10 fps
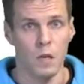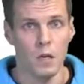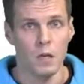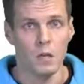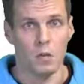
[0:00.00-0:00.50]

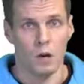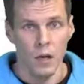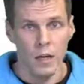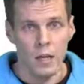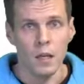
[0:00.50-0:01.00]
So
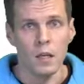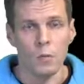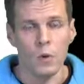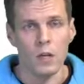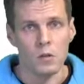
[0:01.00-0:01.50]
ideally,
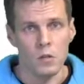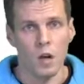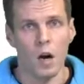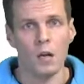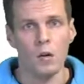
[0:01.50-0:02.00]
when you
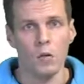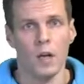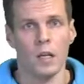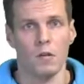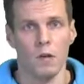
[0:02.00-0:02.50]
start
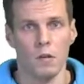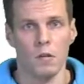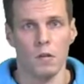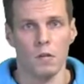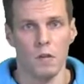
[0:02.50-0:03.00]
looking at
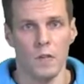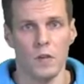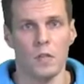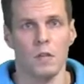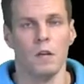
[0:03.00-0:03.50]
regression
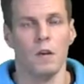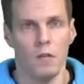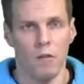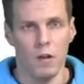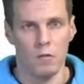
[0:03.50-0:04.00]
coefficient,
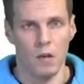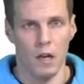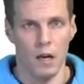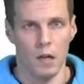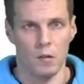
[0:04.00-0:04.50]
regression
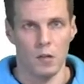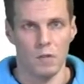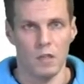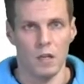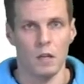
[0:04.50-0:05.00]
analysis
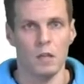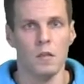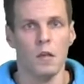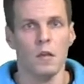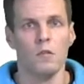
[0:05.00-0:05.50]
results,
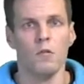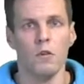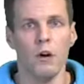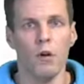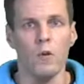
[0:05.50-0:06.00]
you
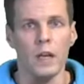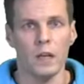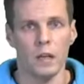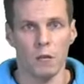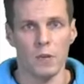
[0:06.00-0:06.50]
go
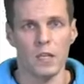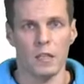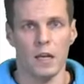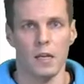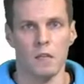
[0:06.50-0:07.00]
in 3
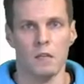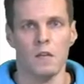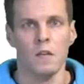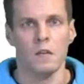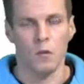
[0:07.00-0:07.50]
stages.
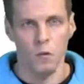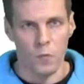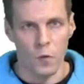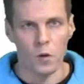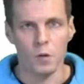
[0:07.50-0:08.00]
So you
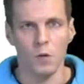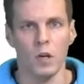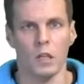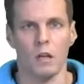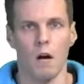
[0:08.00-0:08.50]
first look
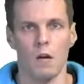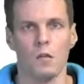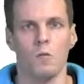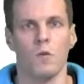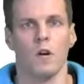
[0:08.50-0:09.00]
at the
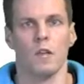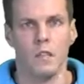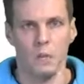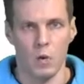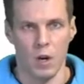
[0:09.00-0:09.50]
R-square. Does
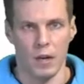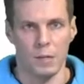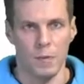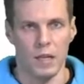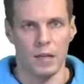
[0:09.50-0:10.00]
the model
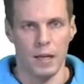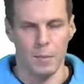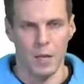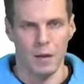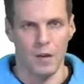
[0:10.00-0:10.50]
explain the
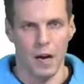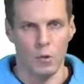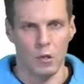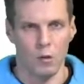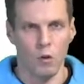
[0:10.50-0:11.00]
independent
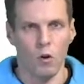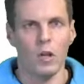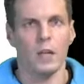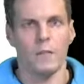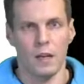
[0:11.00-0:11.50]
variables at all?
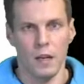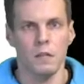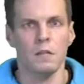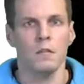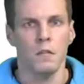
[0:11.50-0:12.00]
If it doesn't,